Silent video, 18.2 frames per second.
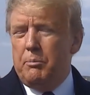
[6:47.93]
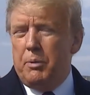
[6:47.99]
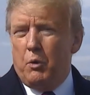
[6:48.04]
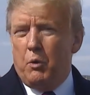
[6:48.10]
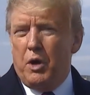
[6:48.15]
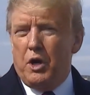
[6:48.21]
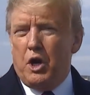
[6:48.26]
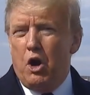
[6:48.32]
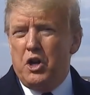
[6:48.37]

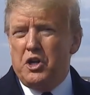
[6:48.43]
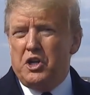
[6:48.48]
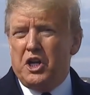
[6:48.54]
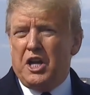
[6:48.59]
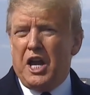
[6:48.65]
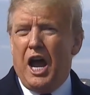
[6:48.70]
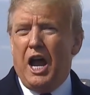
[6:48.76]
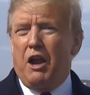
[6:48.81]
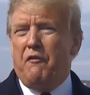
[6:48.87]
But we're going
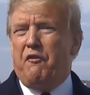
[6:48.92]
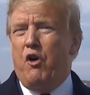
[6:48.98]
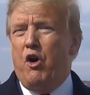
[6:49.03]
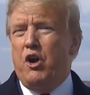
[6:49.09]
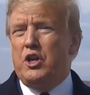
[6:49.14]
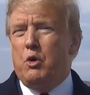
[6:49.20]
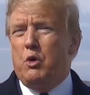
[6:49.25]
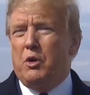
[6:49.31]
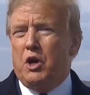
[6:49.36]
to
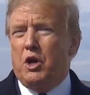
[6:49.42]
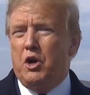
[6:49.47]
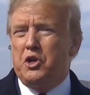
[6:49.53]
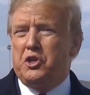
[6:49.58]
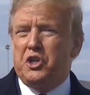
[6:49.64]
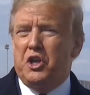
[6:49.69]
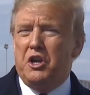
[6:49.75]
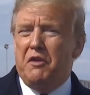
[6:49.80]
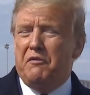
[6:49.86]
California, we're
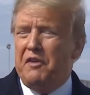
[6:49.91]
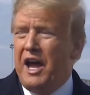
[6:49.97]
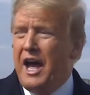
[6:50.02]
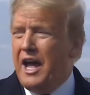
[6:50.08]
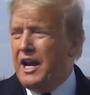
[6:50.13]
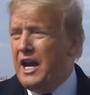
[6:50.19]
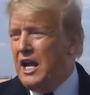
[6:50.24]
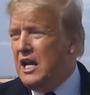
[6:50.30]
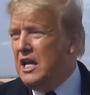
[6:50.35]
going to
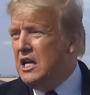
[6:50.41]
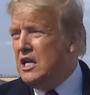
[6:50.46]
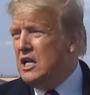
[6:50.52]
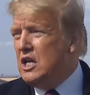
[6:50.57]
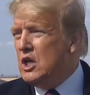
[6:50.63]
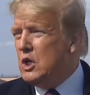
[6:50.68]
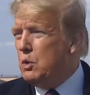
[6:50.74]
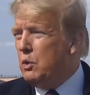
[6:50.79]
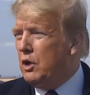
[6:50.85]
Nevada,
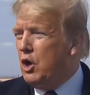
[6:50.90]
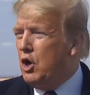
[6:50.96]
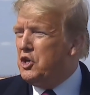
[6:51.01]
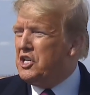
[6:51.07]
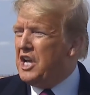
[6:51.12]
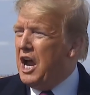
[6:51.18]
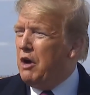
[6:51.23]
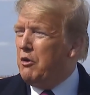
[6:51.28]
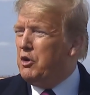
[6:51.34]
we're
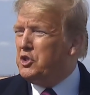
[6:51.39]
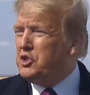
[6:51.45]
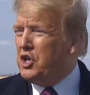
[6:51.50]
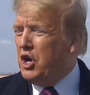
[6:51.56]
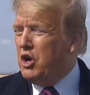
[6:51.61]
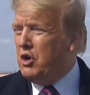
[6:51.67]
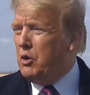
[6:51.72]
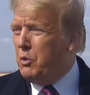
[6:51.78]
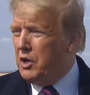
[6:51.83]
going to
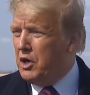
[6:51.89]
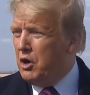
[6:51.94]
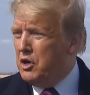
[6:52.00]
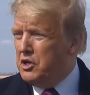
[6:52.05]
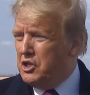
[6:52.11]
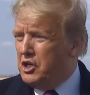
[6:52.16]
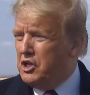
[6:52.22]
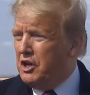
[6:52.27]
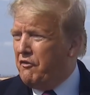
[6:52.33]
Arizona, we're
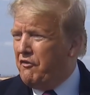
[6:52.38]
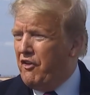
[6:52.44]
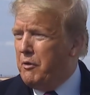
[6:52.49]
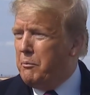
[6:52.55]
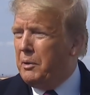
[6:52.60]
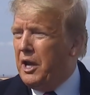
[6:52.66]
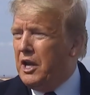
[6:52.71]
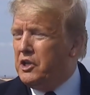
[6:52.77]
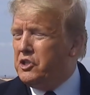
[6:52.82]
going to
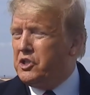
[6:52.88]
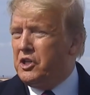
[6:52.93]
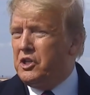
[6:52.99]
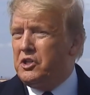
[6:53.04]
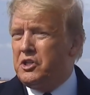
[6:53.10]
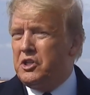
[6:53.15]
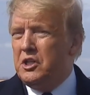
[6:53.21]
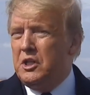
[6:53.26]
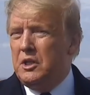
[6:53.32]
different places.